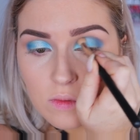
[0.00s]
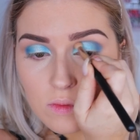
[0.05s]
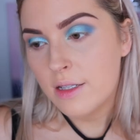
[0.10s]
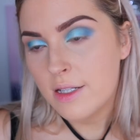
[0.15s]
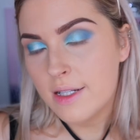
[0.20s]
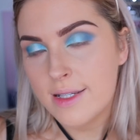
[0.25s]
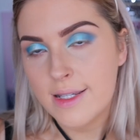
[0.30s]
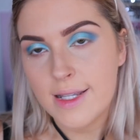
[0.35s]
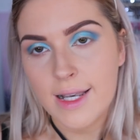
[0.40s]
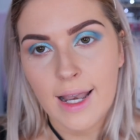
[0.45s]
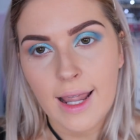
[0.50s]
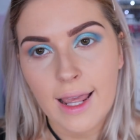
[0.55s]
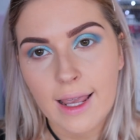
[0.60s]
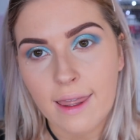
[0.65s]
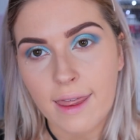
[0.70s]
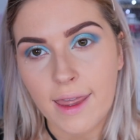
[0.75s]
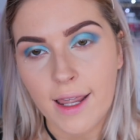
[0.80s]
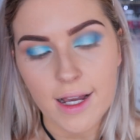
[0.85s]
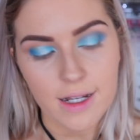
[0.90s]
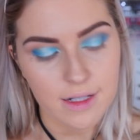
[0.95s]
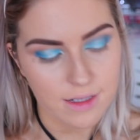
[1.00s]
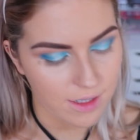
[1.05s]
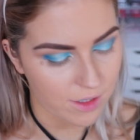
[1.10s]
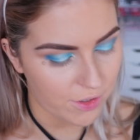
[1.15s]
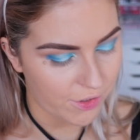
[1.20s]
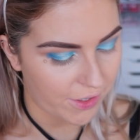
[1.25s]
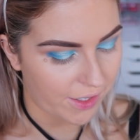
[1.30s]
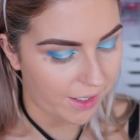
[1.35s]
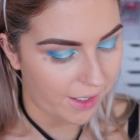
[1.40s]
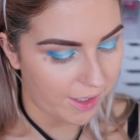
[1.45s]
Just like that.
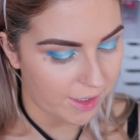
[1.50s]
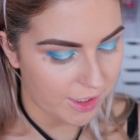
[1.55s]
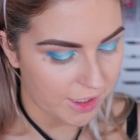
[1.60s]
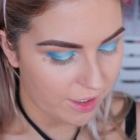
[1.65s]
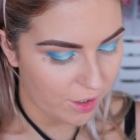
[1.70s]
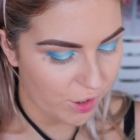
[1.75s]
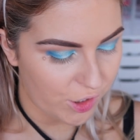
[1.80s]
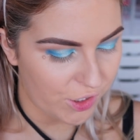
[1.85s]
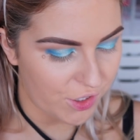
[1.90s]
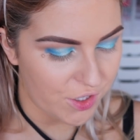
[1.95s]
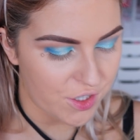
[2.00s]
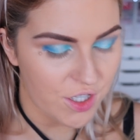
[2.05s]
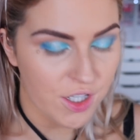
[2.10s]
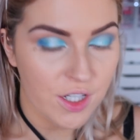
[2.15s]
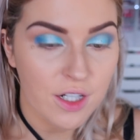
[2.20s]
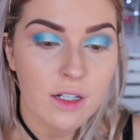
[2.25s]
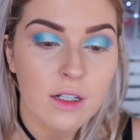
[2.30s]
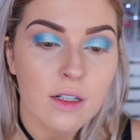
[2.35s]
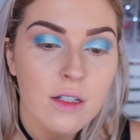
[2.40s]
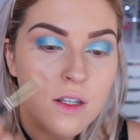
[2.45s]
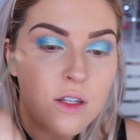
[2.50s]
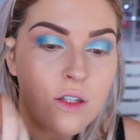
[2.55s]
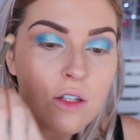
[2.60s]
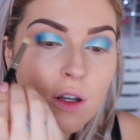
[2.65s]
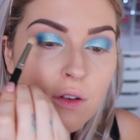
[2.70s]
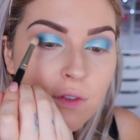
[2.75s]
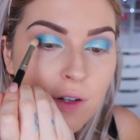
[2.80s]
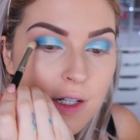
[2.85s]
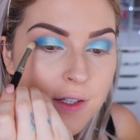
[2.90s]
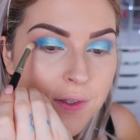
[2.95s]
Okay, good.
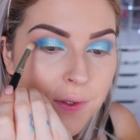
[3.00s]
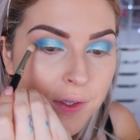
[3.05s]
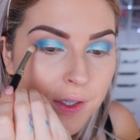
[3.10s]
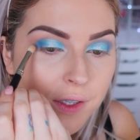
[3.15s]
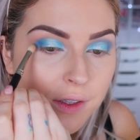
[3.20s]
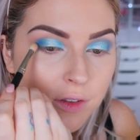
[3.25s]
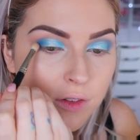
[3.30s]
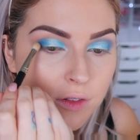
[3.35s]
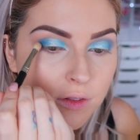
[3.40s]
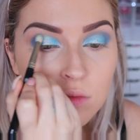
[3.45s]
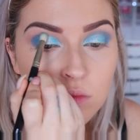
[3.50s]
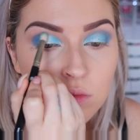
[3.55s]
So far, so good.